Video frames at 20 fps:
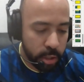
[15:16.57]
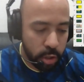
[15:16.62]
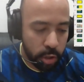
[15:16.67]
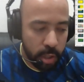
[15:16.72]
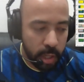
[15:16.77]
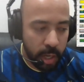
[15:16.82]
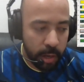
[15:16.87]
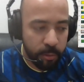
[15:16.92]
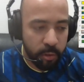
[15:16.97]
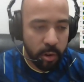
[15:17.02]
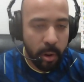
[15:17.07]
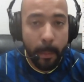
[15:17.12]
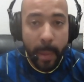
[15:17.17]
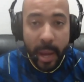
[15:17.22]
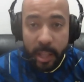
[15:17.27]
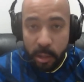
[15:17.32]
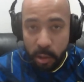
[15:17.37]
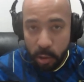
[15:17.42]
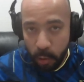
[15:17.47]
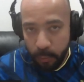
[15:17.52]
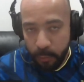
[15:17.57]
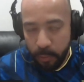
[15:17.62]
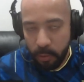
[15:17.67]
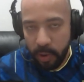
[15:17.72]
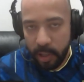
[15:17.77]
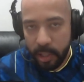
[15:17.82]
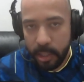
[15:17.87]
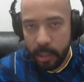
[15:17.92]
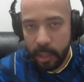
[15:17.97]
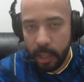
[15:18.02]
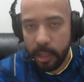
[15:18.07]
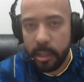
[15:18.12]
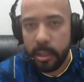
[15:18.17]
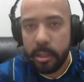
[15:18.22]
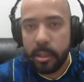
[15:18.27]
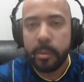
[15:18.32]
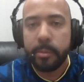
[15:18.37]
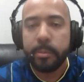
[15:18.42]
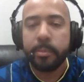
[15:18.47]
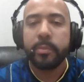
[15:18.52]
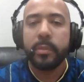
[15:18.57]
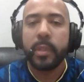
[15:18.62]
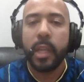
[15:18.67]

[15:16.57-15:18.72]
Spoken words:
Livramento, for instance,